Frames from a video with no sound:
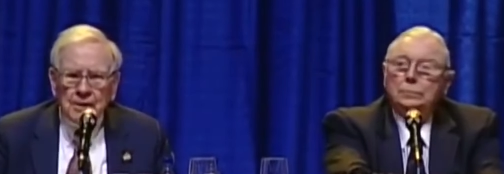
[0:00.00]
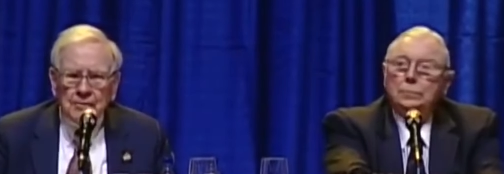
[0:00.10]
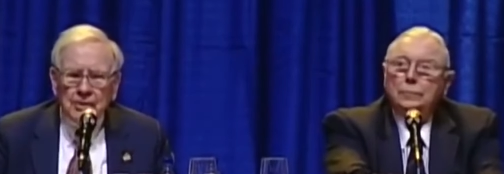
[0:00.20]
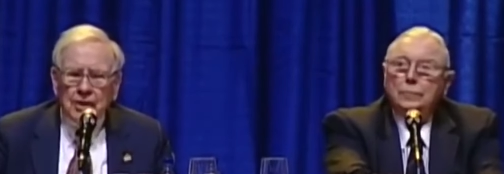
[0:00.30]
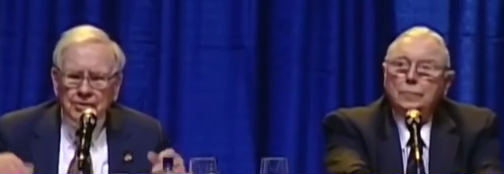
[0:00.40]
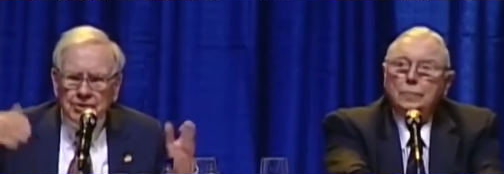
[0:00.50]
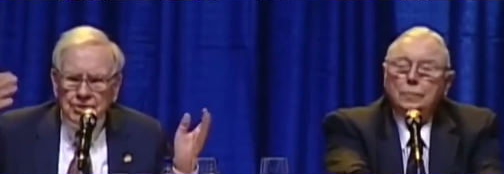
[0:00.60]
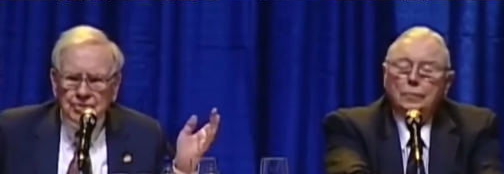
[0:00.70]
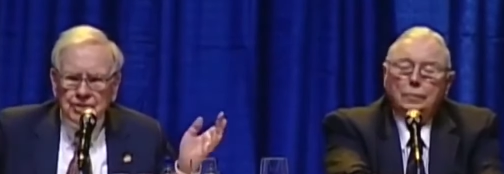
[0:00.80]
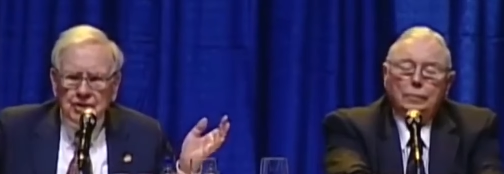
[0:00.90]
Speaker 1: The
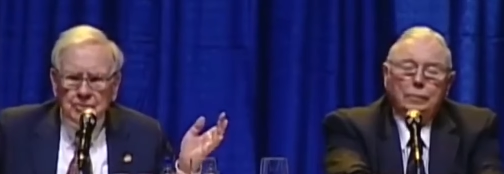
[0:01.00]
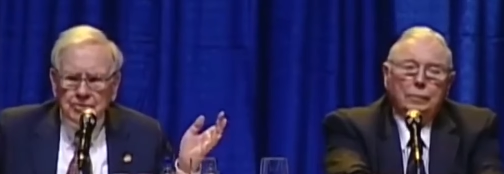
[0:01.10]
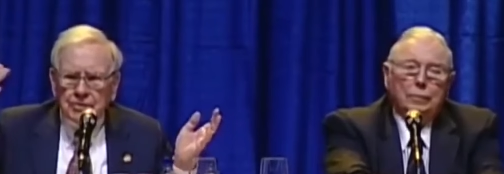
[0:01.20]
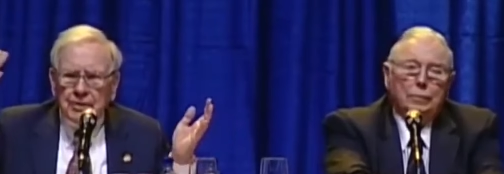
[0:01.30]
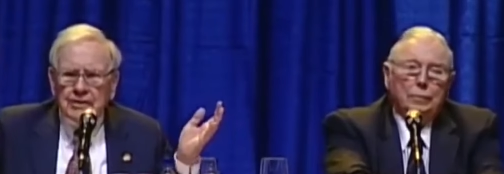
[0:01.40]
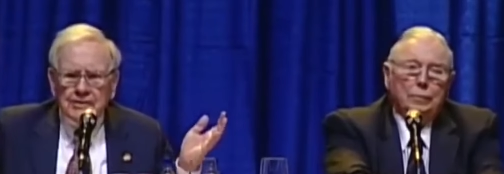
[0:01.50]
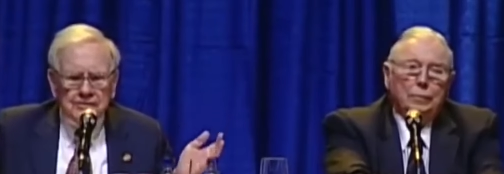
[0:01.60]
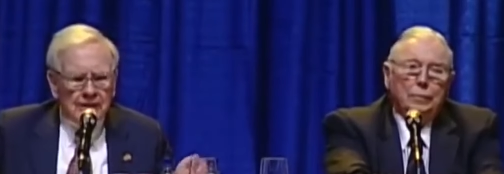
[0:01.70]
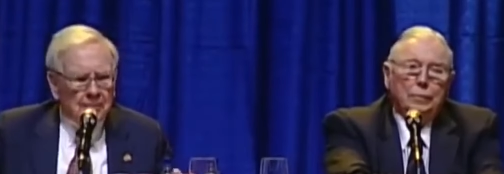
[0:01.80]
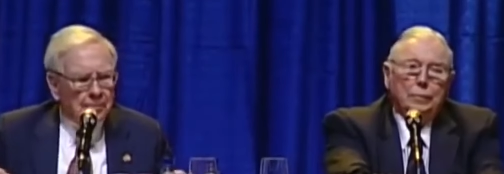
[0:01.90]
RTC was a great
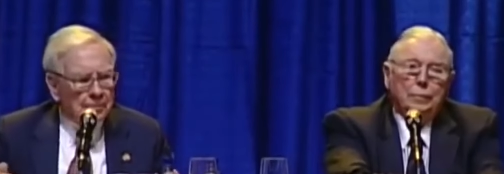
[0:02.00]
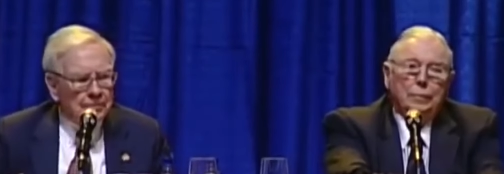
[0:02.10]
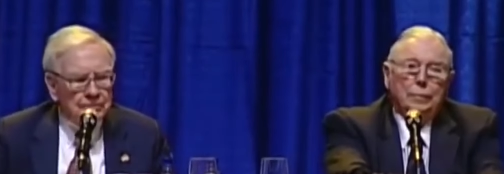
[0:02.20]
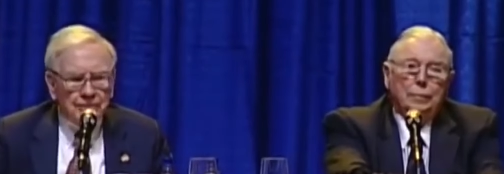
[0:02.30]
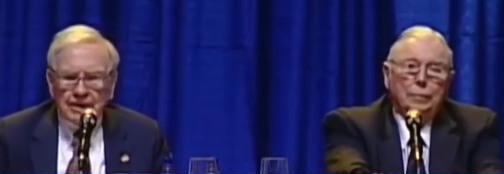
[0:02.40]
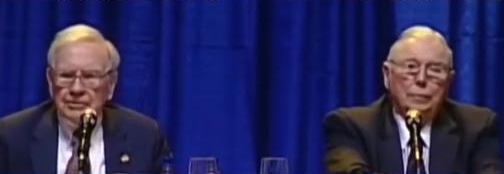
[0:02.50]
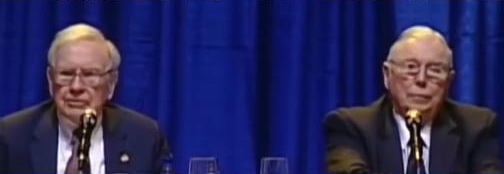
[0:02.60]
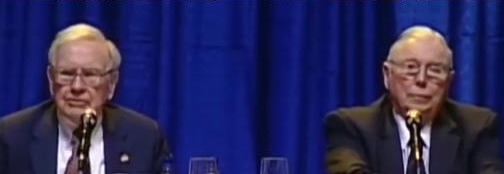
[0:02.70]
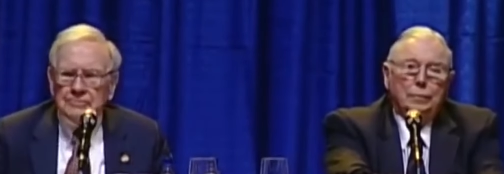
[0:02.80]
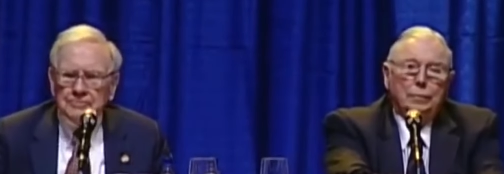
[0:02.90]
example of a
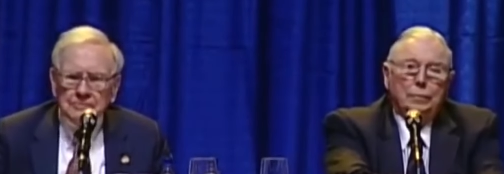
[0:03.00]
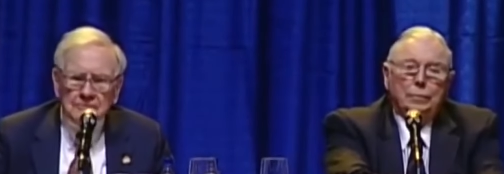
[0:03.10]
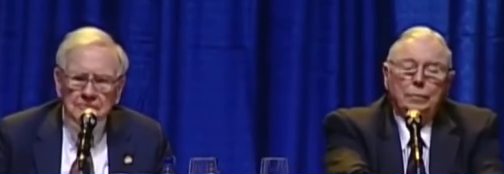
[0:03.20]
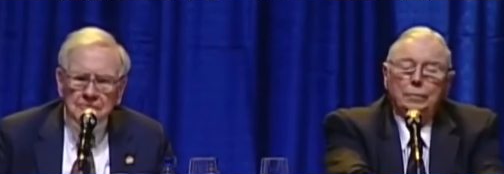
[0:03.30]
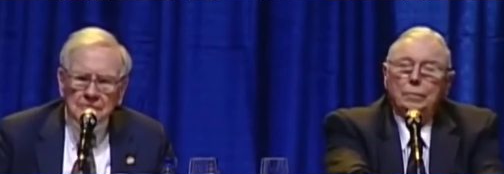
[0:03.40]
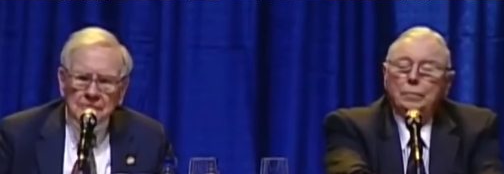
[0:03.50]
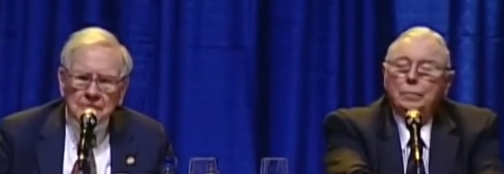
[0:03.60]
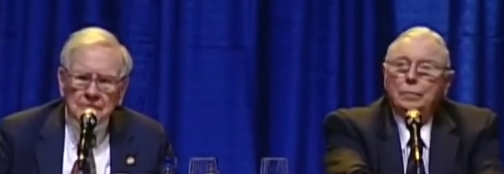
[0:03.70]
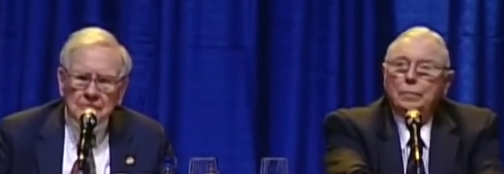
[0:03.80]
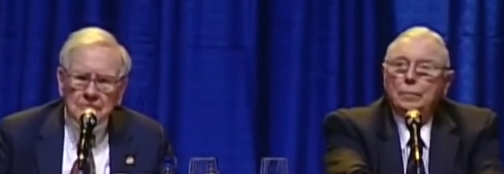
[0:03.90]
chance to,
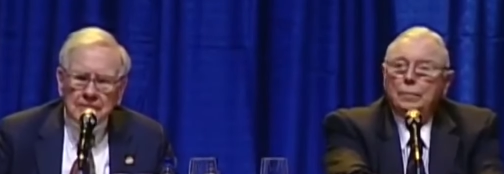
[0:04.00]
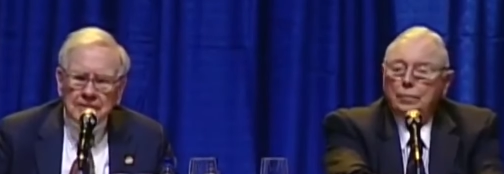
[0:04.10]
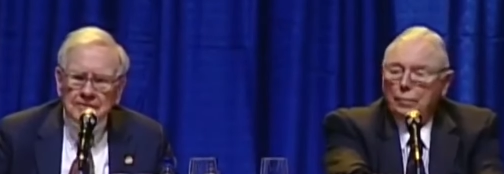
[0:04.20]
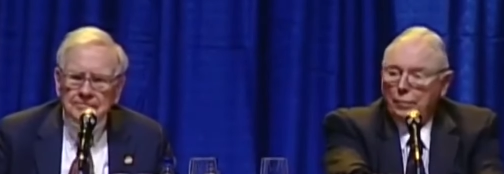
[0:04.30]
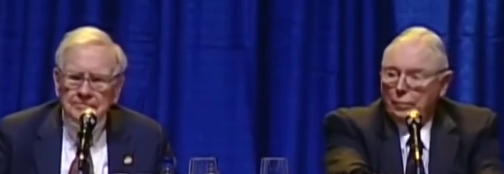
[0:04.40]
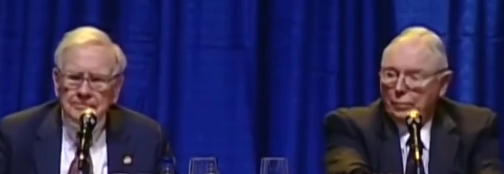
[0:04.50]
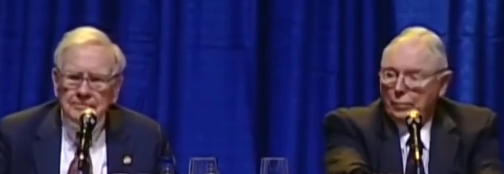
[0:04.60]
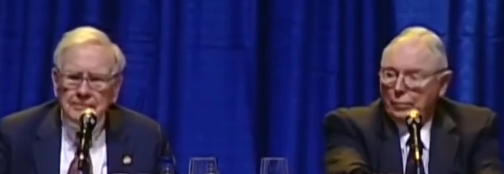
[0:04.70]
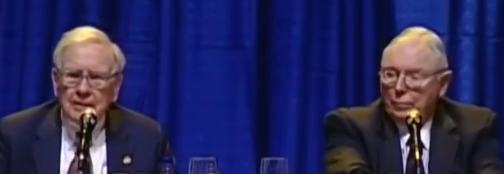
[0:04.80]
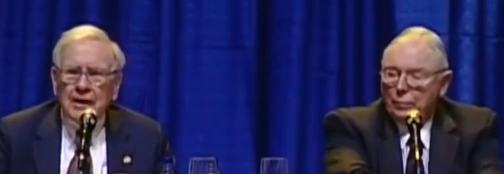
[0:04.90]
to make
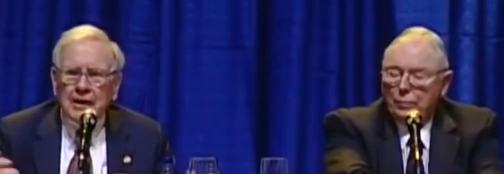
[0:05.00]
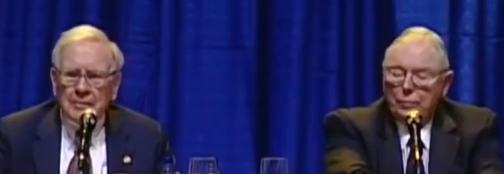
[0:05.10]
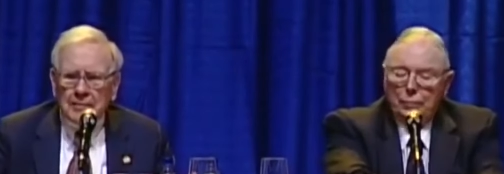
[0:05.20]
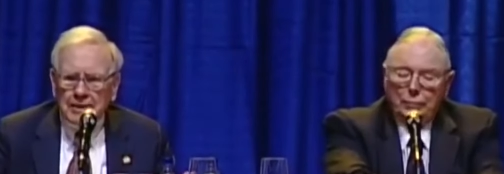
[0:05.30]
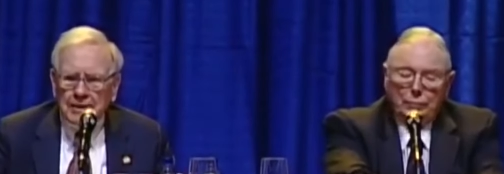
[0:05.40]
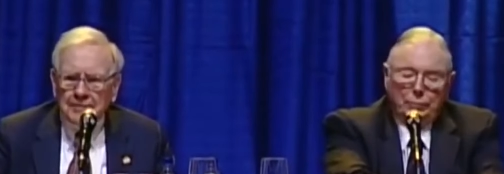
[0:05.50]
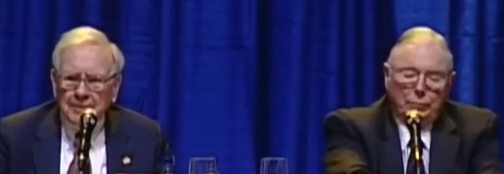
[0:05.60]
a lot of money.